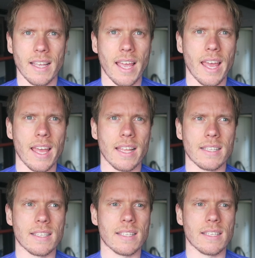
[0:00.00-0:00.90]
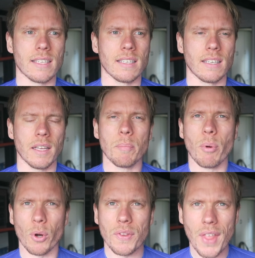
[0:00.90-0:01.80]
it's
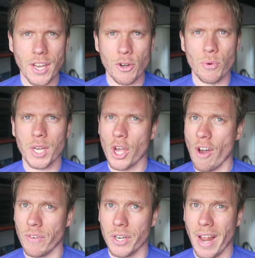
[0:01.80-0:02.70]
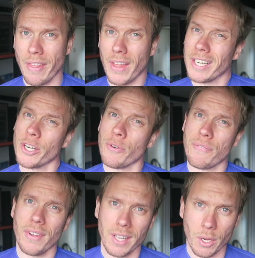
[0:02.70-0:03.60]
important that you're recovered and that you're
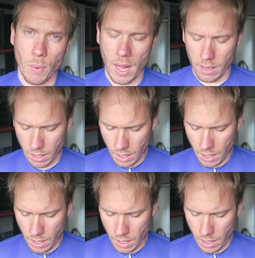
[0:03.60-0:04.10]
feeling well.